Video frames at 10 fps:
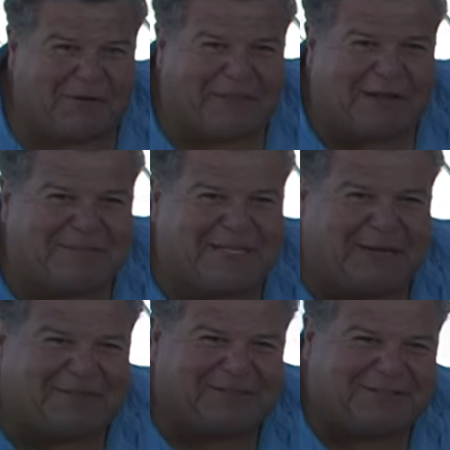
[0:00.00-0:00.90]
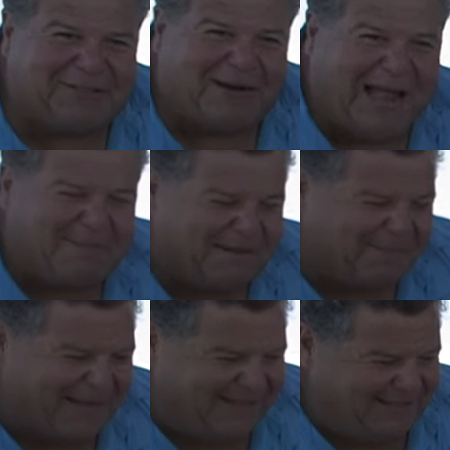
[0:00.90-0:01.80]
of thumbs up. She was so happy
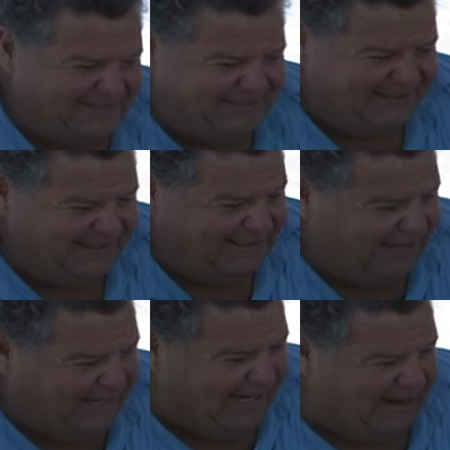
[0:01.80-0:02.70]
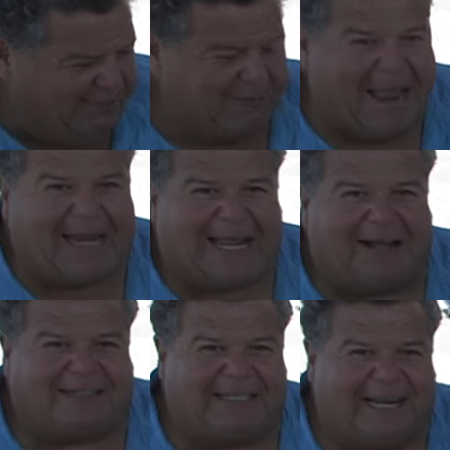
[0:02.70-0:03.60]
about it. And we're back
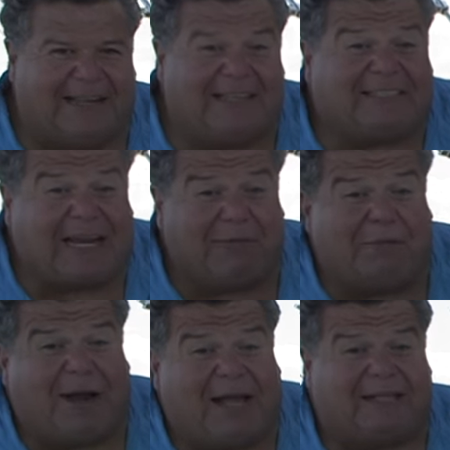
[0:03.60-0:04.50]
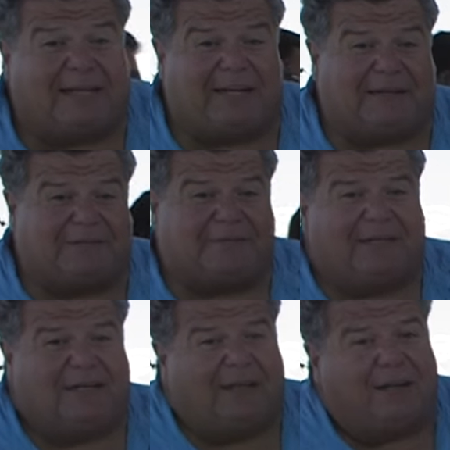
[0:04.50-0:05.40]
out today. And this time we brought
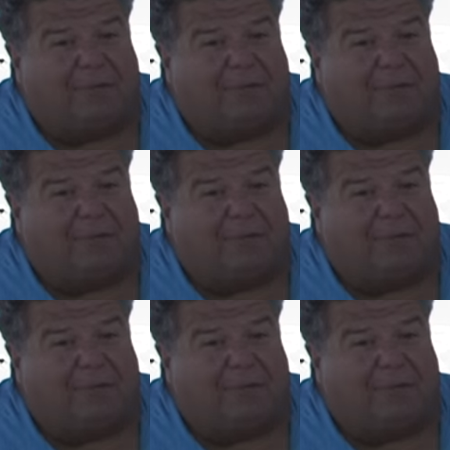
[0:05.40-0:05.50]
her